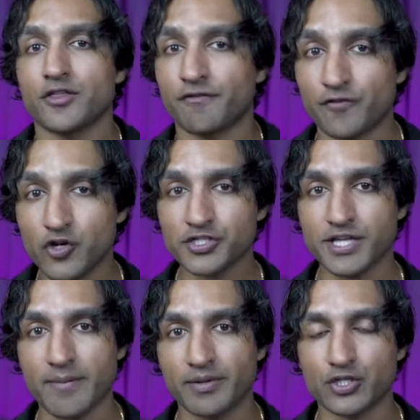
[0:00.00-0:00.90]
The first
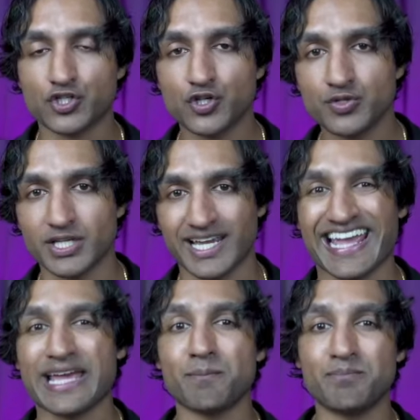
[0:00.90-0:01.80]
step is choosing
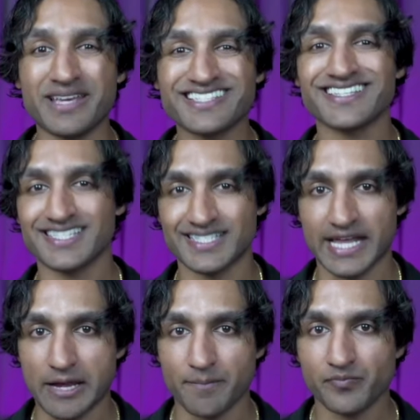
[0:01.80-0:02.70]
a business
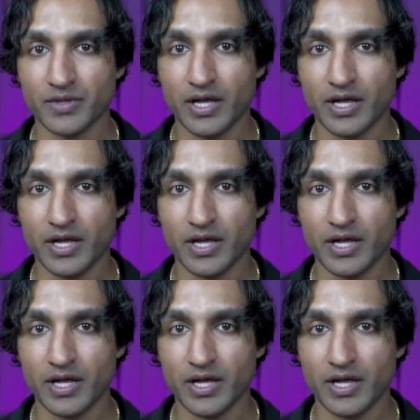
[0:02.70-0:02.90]
name